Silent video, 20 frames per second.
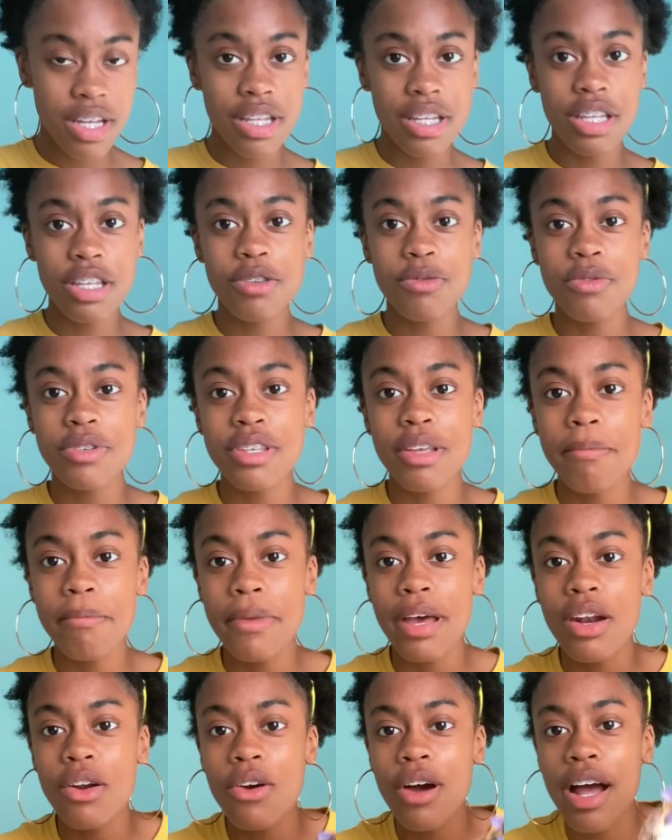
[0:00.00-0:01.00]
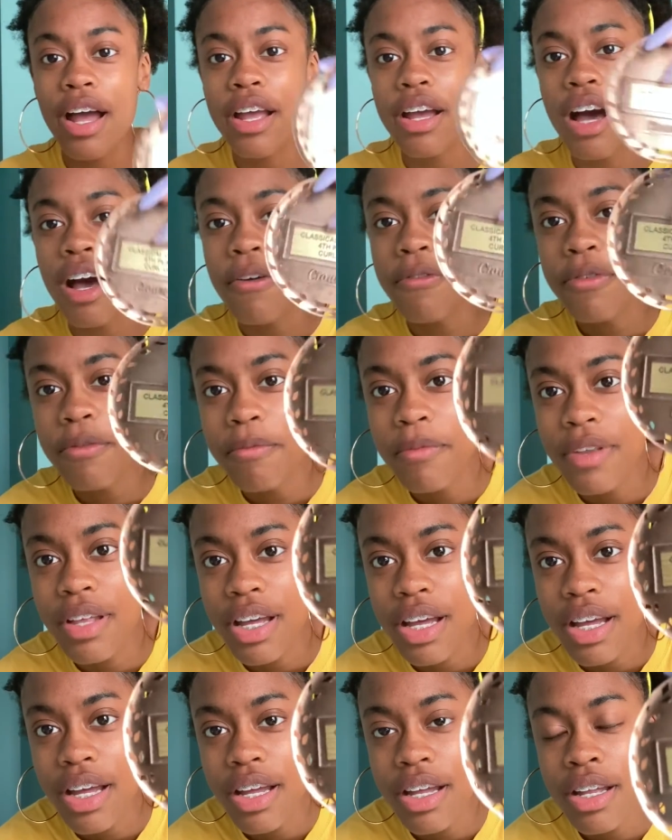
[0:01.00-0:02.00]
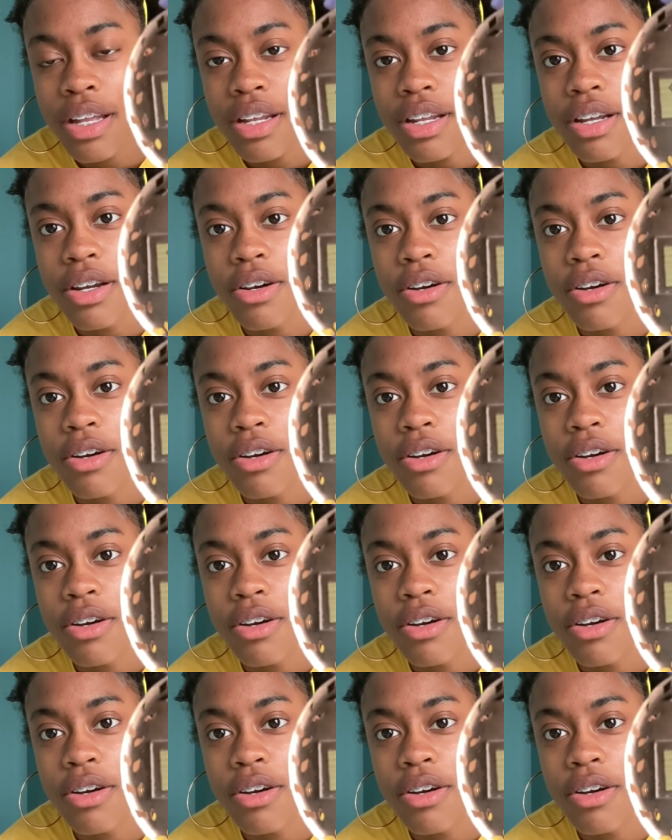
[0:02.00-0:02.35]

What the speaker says: this was the medal I got from that.